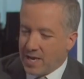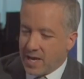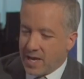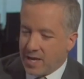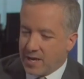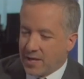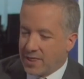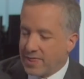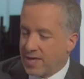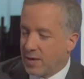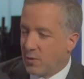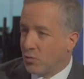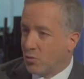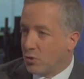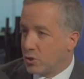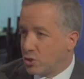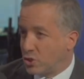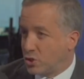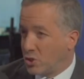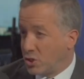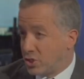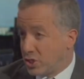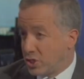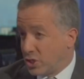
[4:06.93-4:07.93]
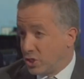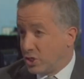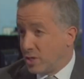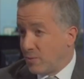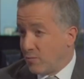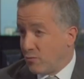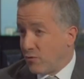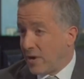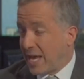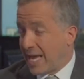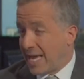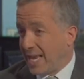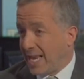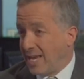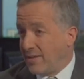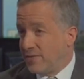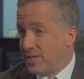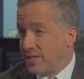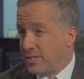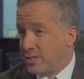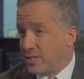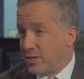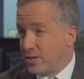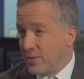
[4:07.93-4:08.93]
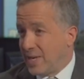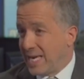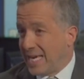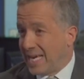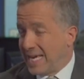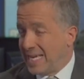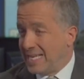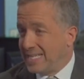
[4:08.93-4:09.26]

And I think what Sir Jim Ratcliffe is doing